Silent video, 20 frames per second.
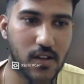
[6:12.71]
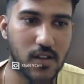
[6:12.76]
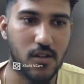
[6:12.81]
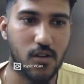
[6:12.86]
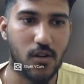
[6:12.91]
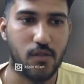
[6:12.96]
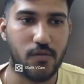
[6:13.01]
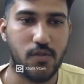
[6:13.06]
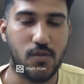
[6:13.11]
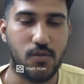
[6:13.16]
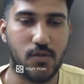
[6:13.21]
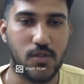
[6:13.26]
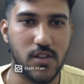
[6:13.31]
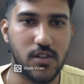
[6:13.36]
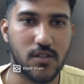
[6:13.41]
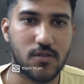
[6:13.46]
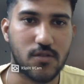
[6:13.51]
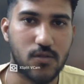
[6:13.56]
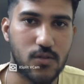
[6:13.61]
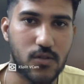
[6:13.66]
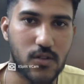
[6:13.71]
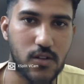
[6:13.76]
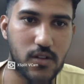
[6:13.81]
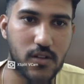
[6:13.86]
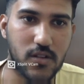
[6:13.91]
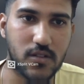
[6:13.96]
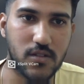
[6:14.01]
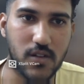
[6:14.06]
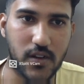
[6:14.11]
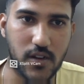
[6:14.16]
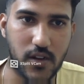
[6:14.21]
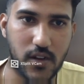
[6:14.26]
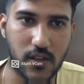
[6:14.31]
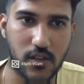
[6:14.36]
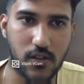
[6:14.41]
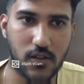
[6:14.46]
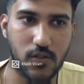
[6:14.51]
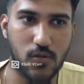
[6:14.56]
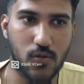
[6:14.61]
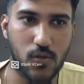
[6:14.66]
of Node.js code, is hitting
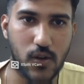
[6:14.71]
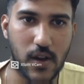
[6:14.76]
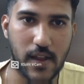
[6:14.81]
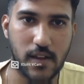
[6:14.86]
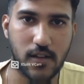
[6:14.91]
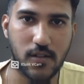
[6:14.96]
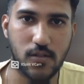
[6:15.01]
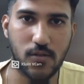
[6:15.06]
the golang